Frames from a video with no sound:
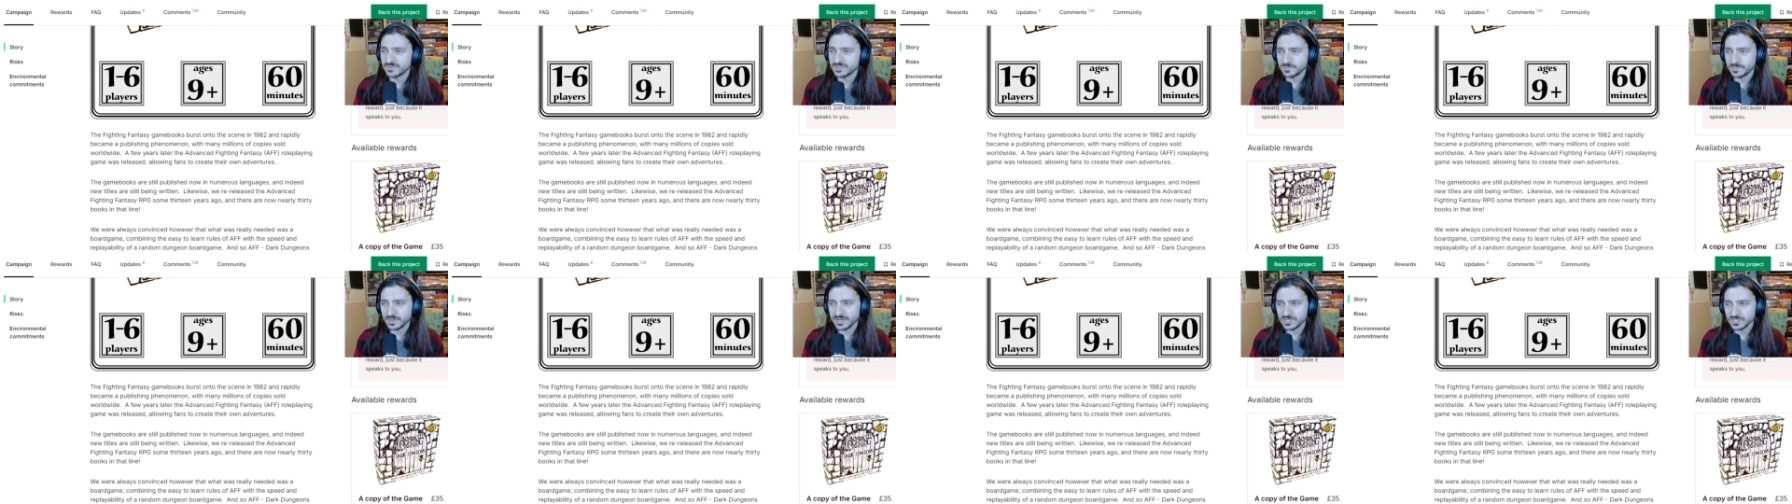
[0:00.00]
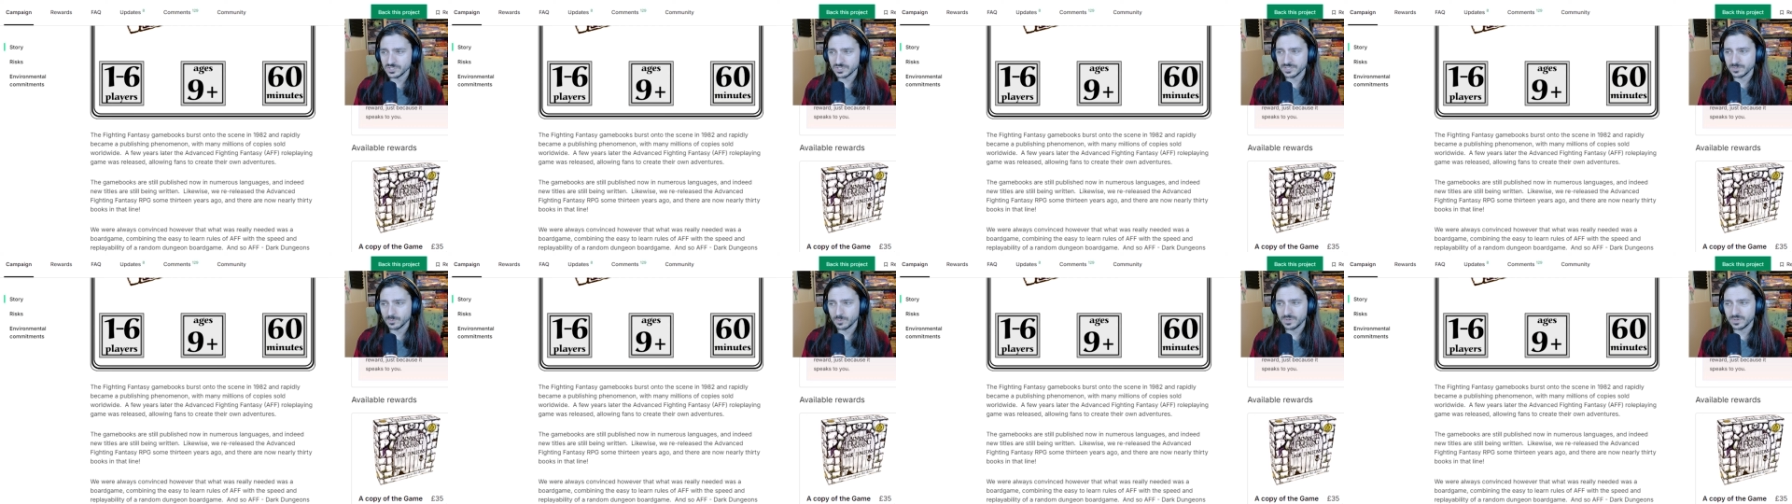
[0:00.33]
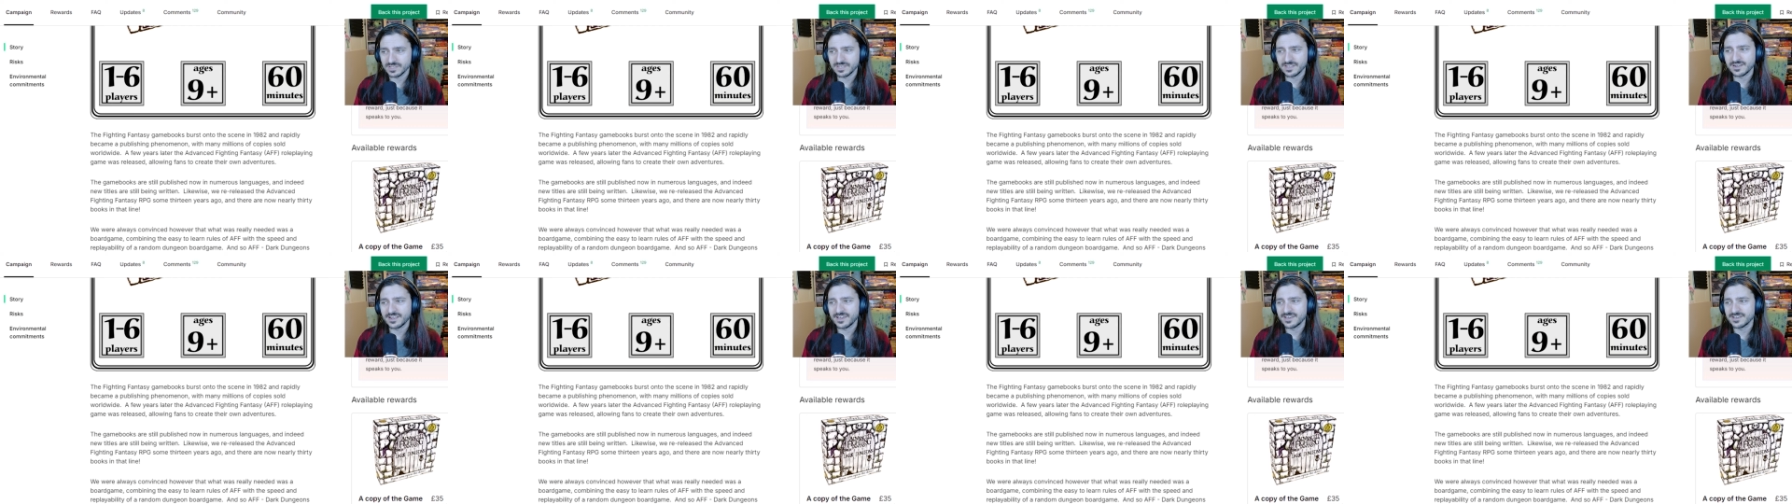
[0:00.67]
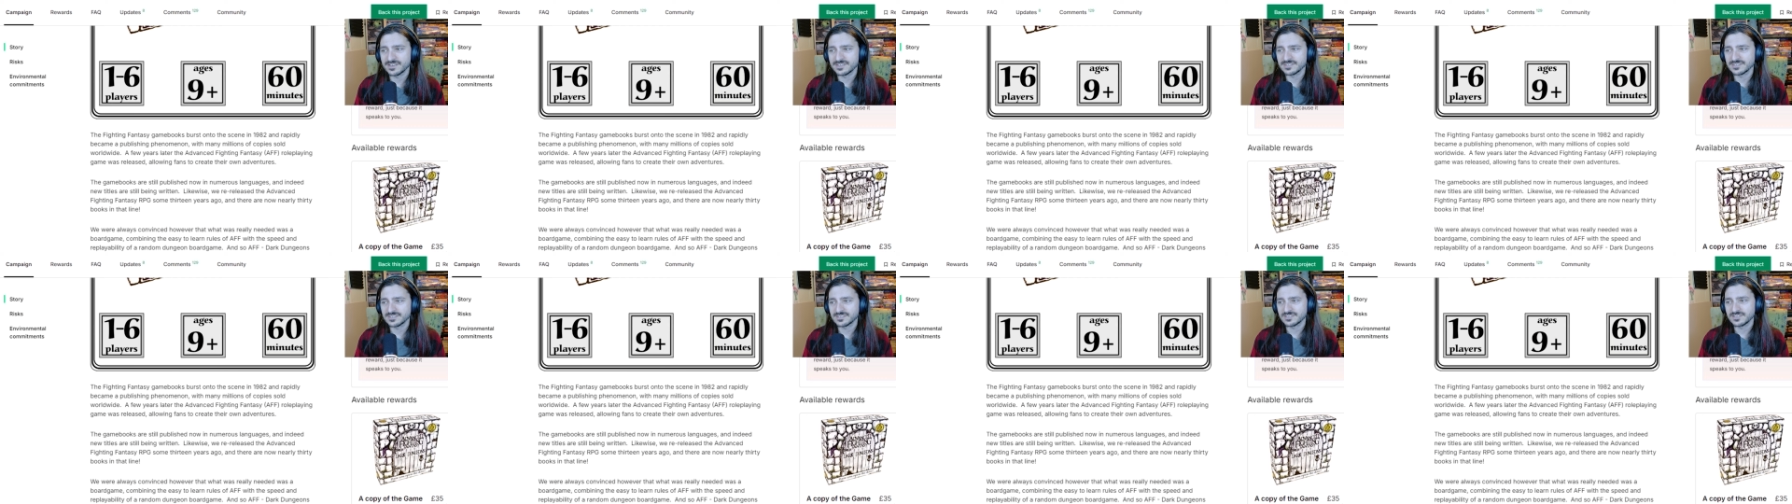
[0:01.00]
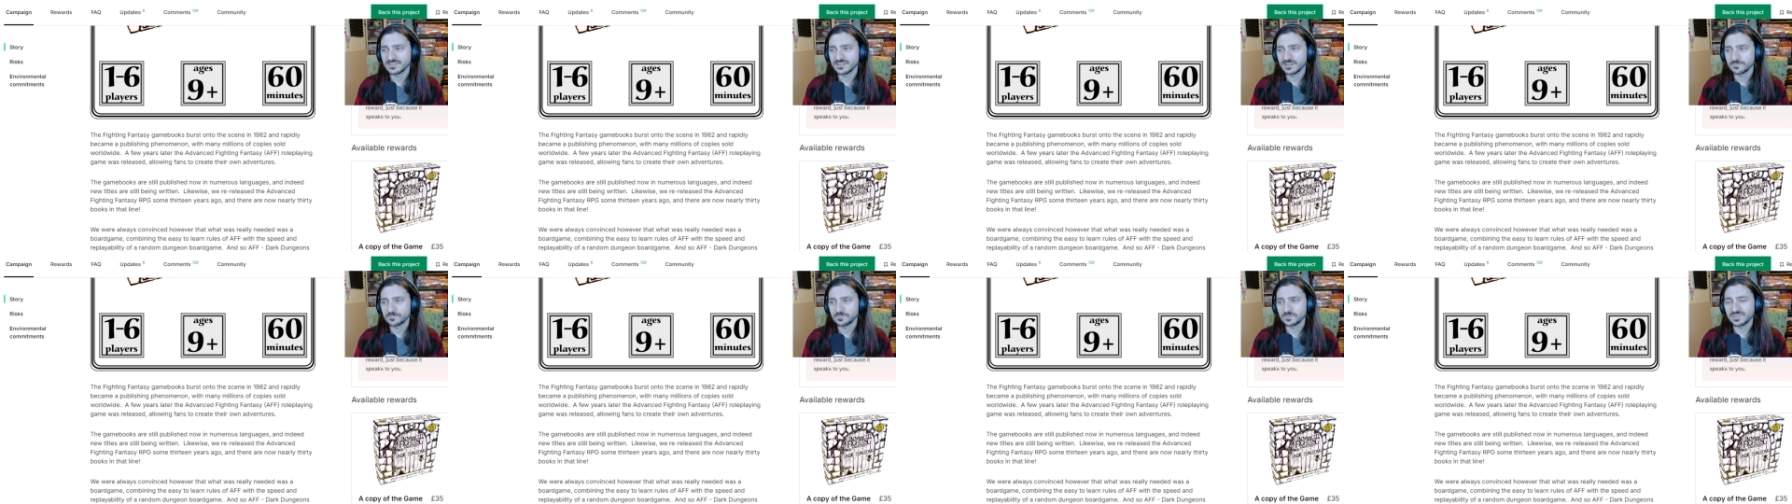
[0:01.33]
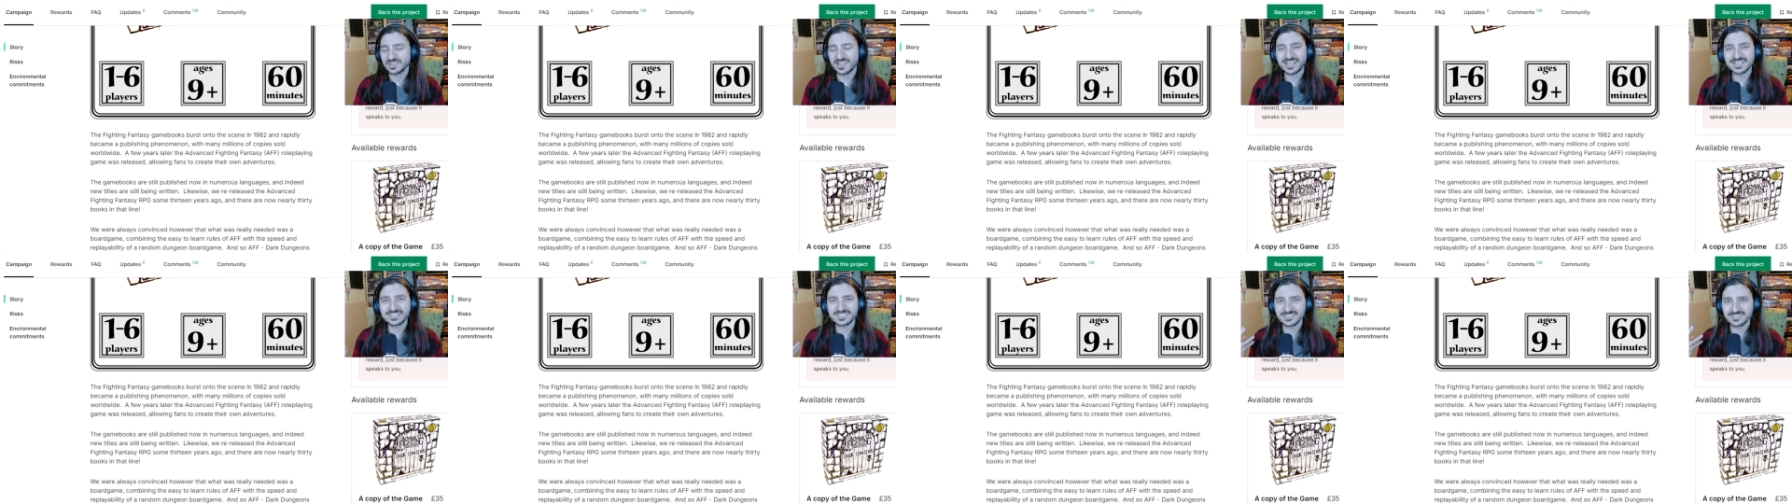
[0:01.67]
especially one that has
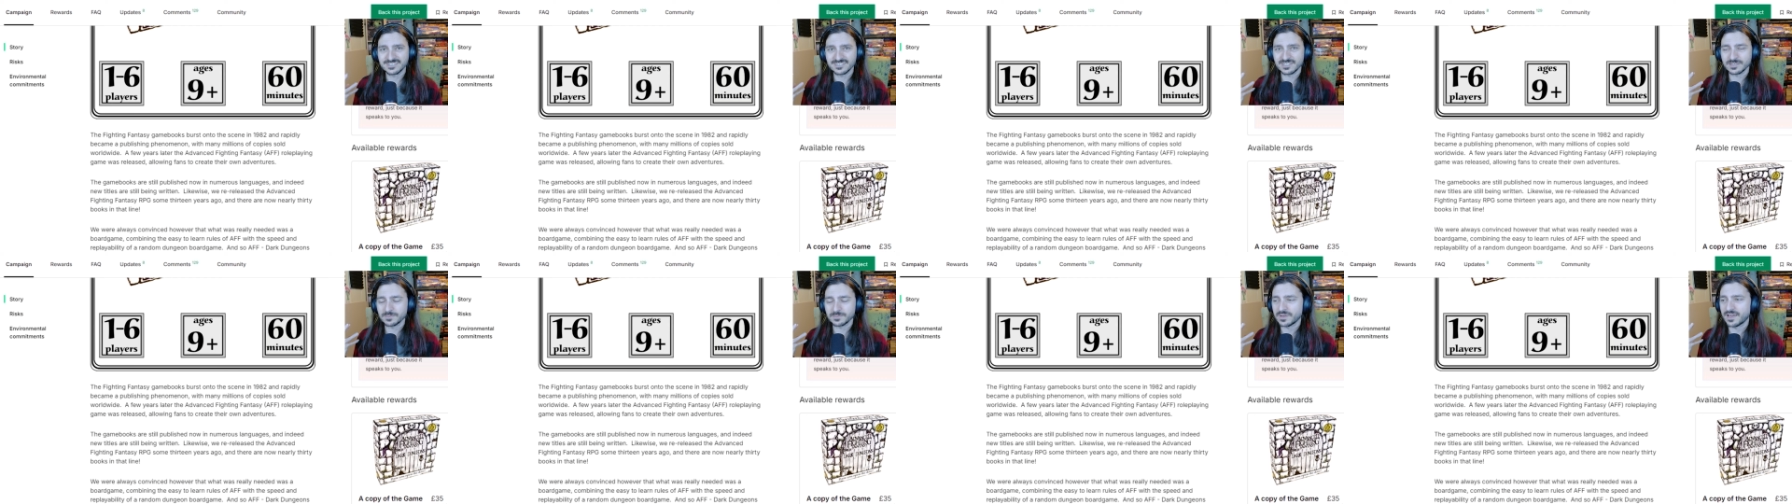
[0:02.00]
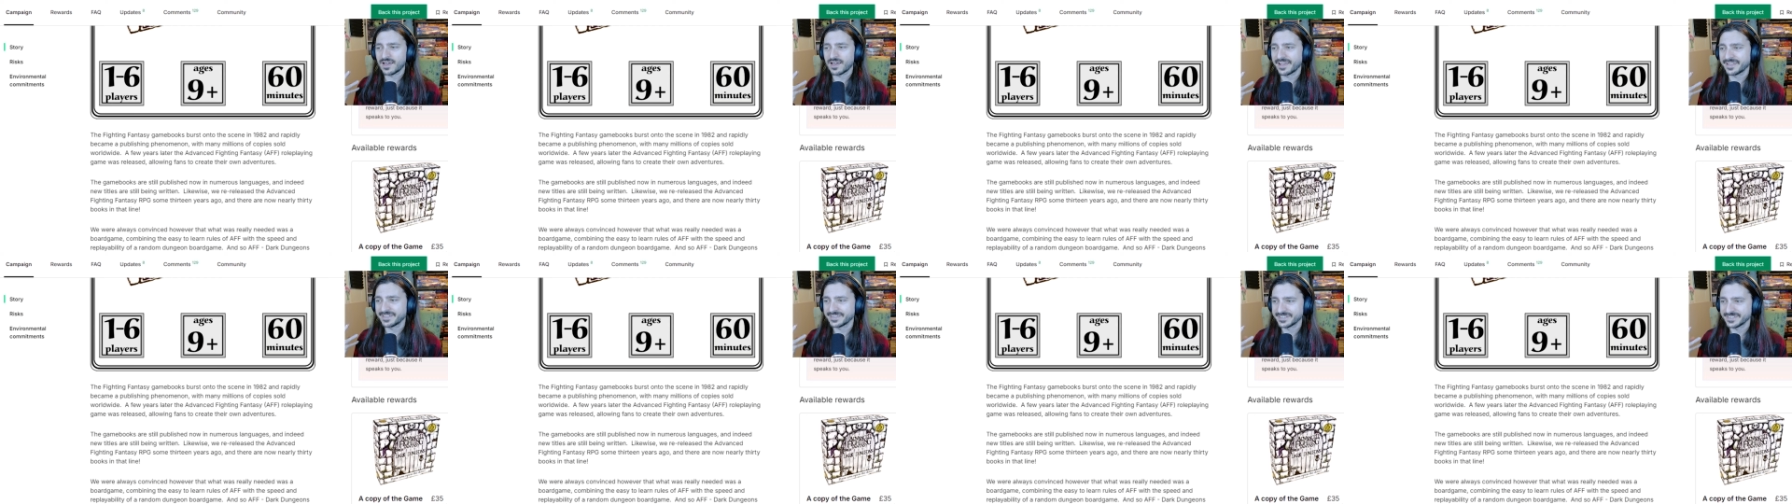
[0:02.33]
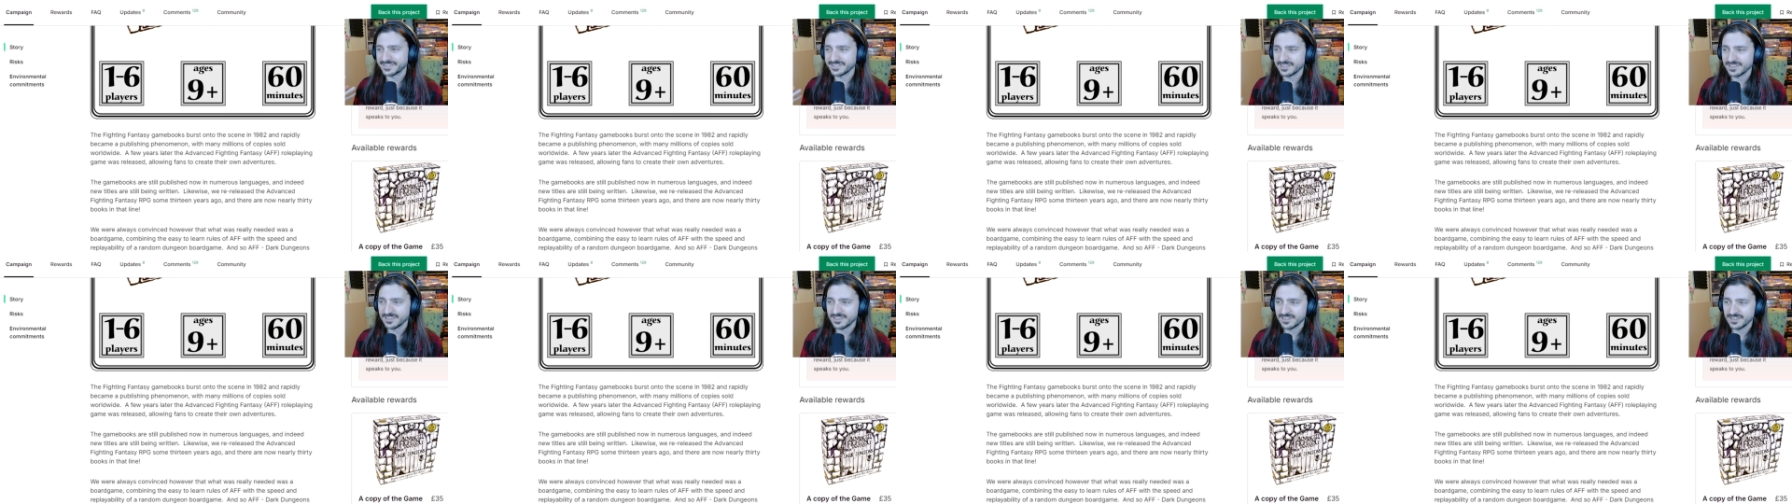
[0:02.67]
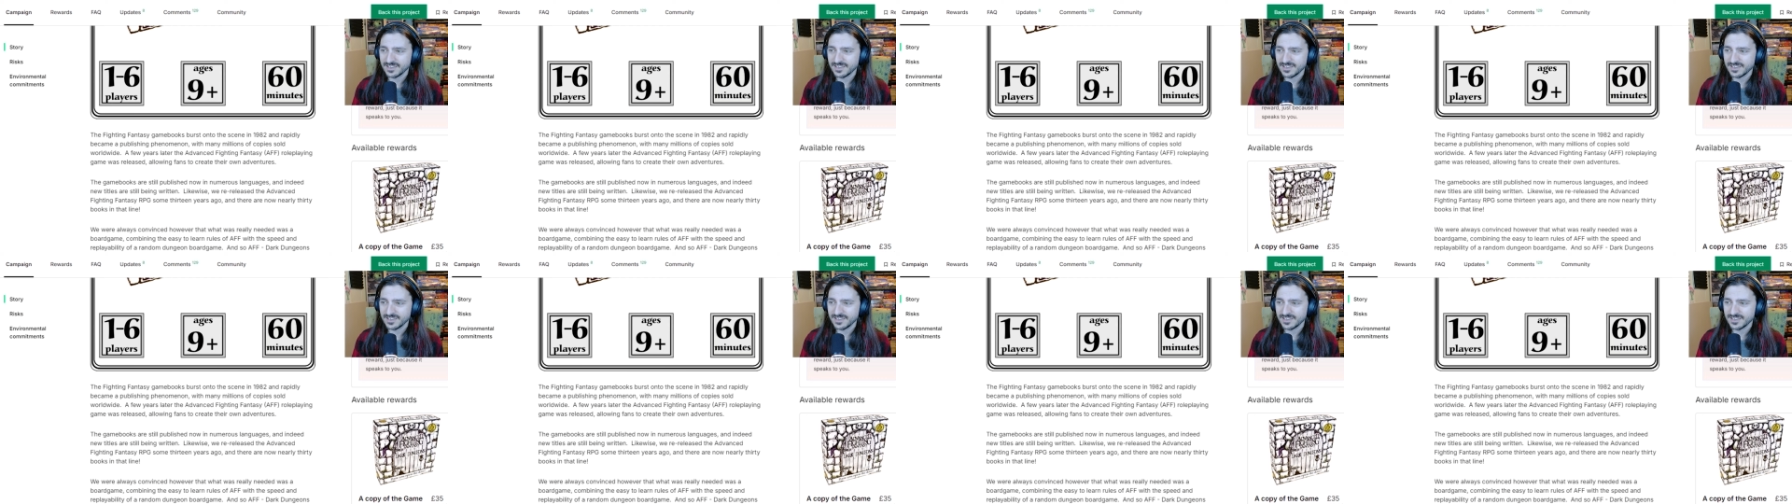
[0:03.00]
licensing behind it.